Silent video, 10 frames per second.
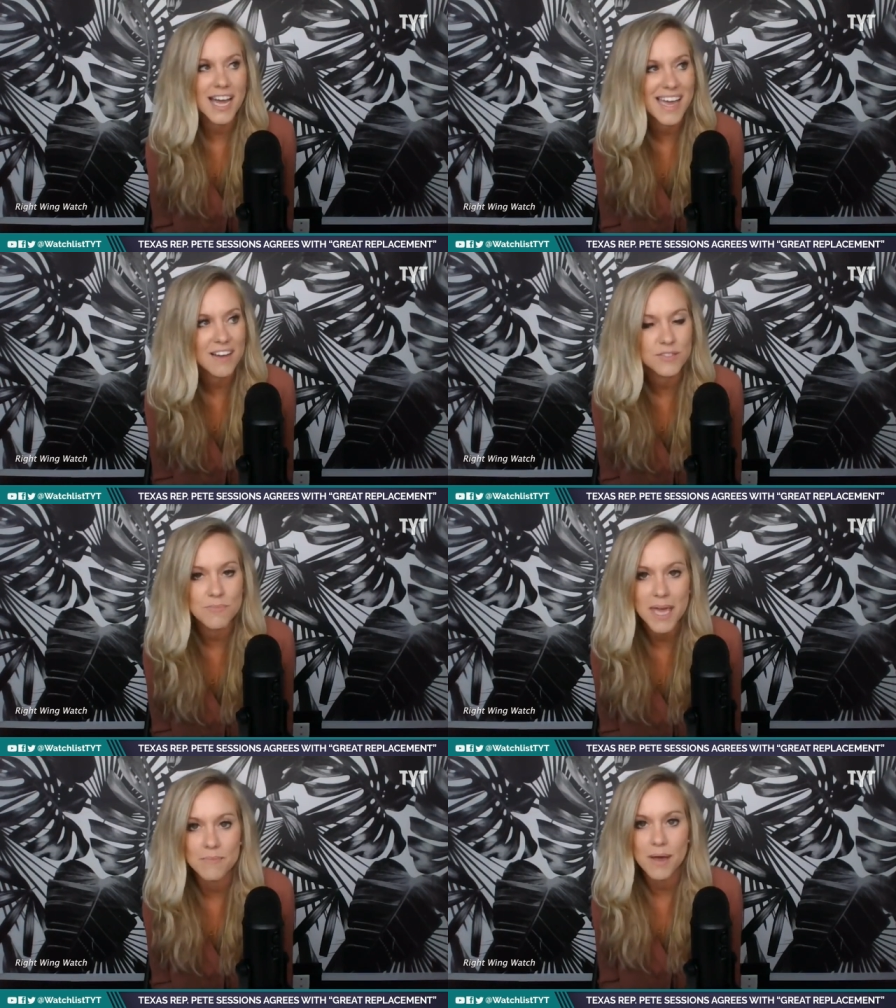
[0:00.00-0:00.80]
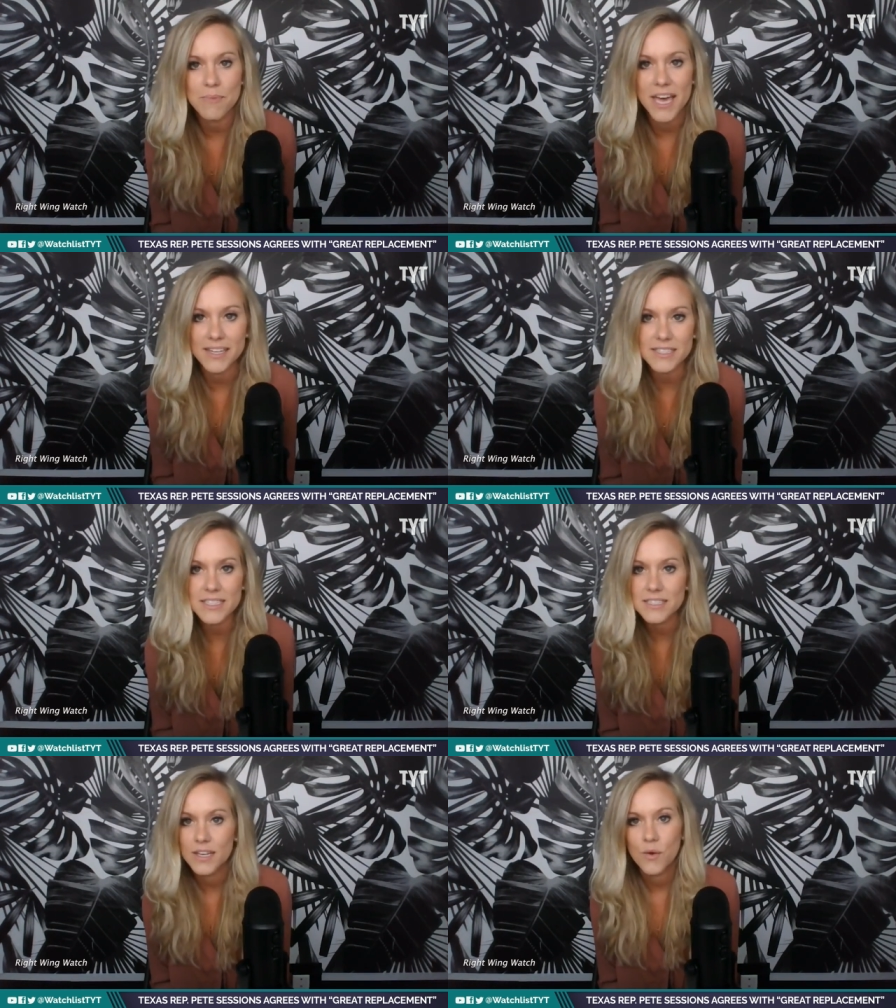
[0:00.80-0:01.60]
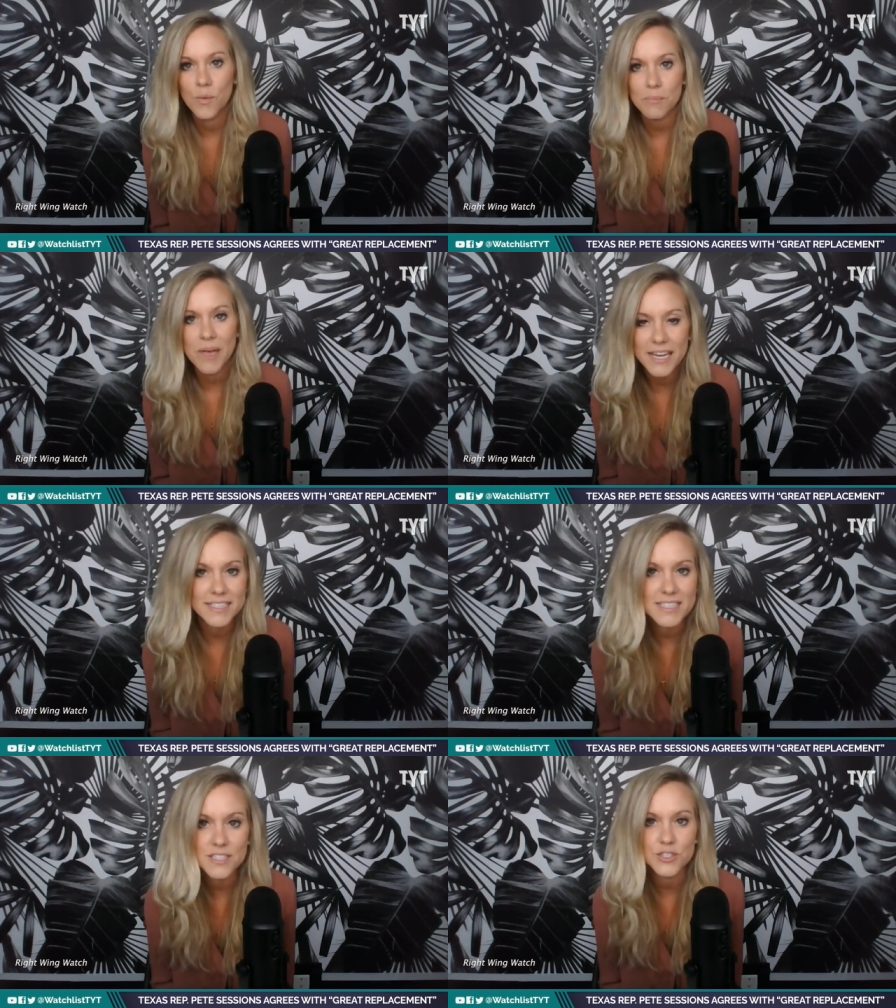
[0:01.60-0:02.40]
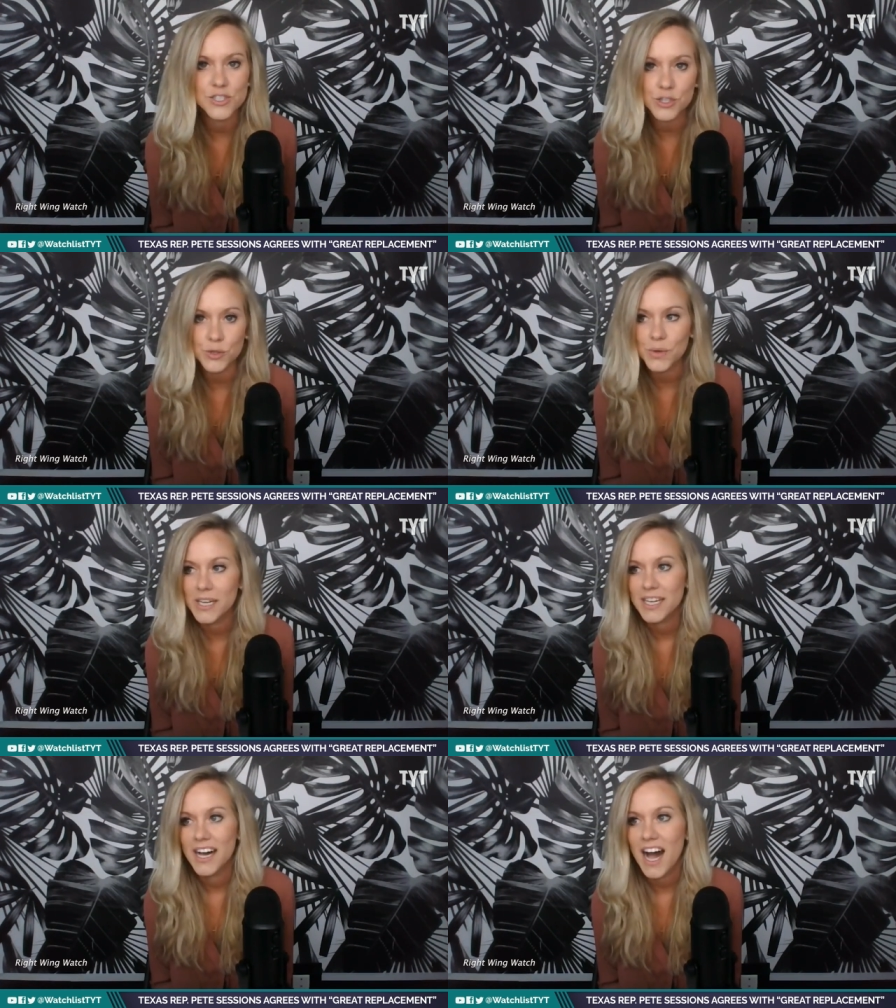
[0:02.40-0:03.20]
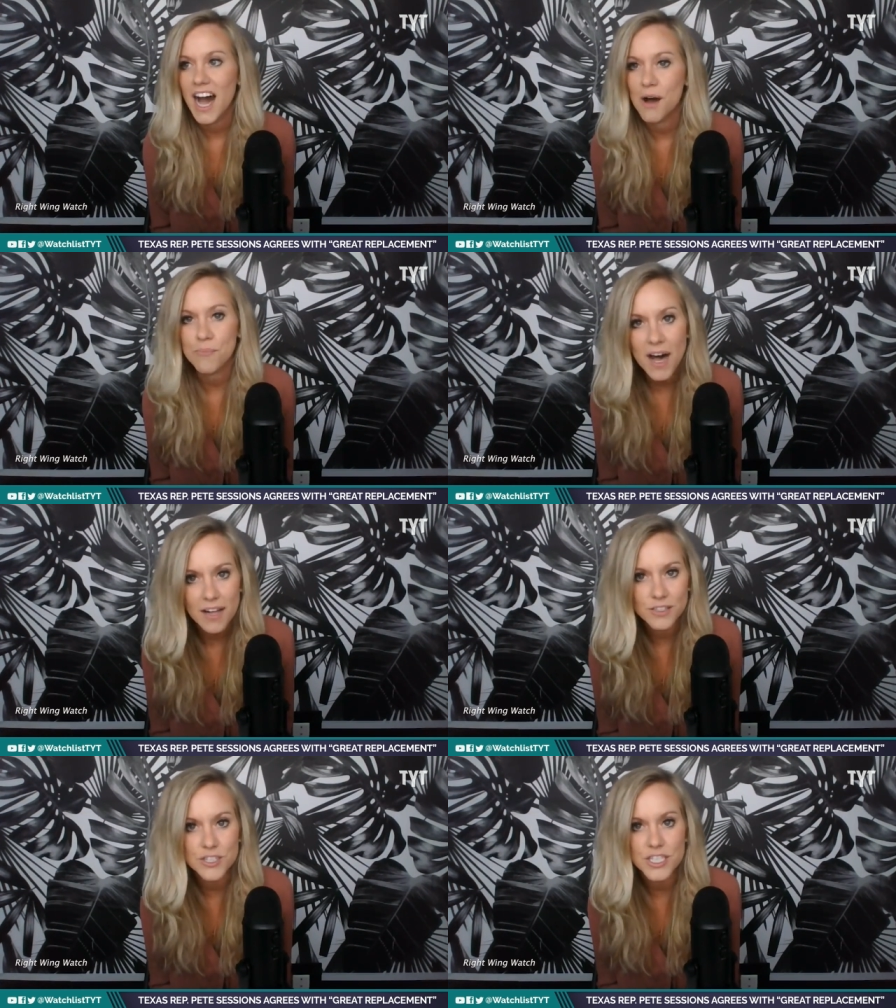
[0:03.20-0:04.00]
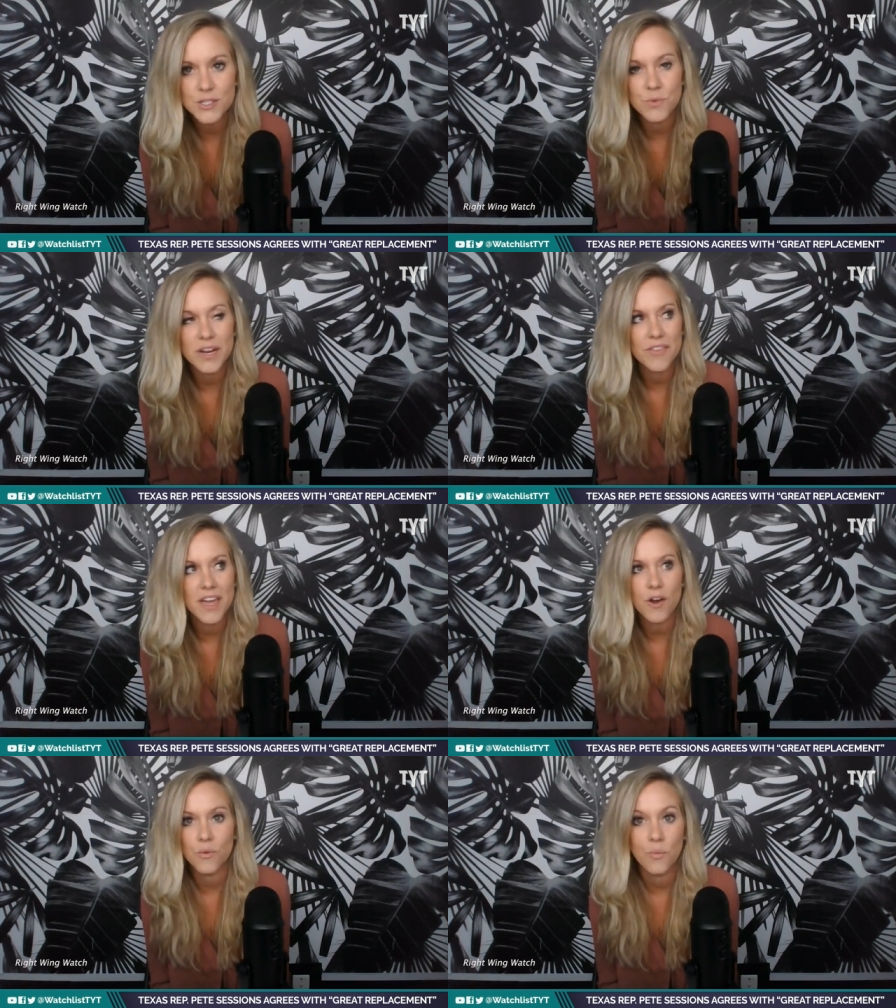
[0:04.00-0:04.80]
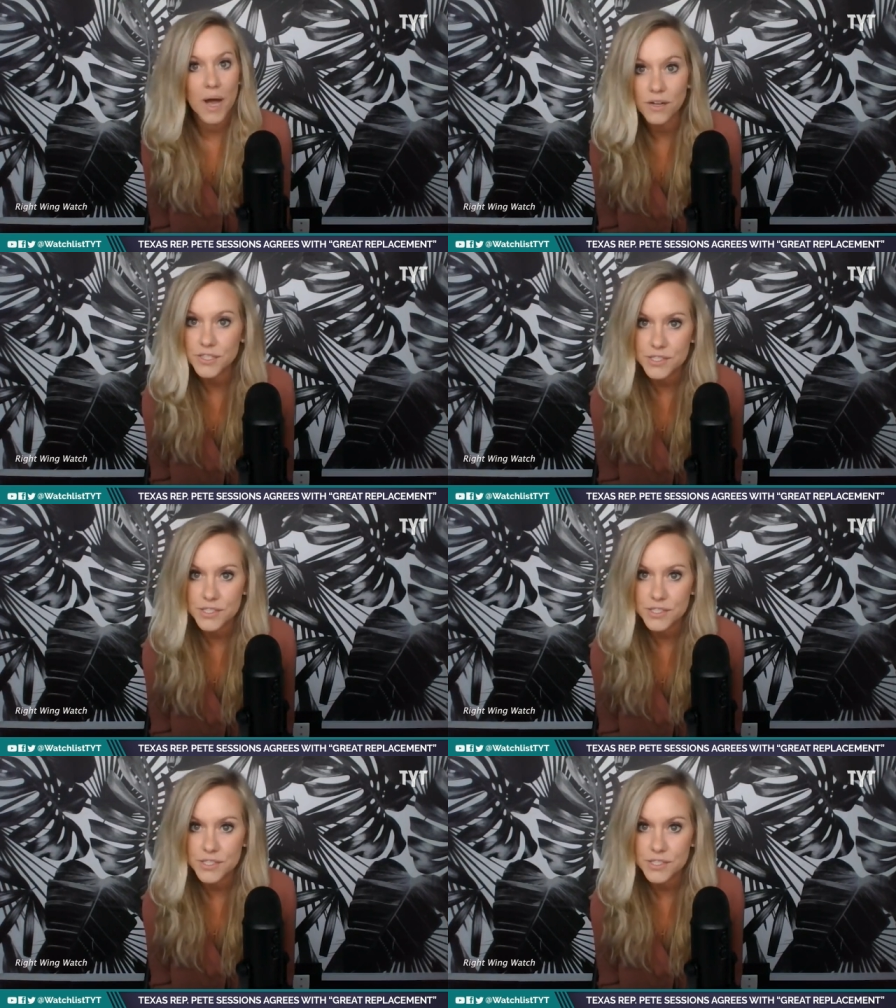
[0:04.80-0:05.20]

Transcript: I have to pay my penance where penance is due, uh, apologies where they are well